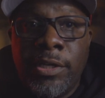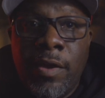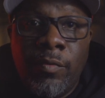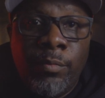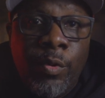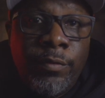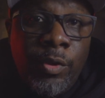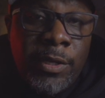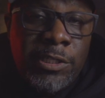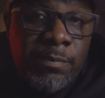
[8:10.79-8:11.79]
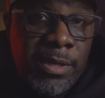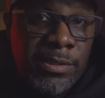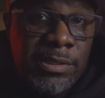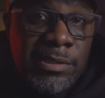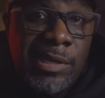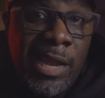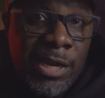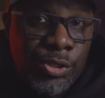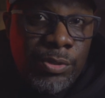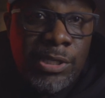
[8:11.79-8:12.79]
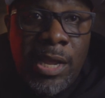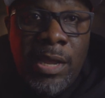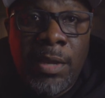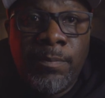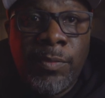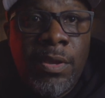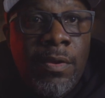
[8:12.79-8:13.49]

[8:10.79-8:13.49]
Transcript: cover both your expenses and your time.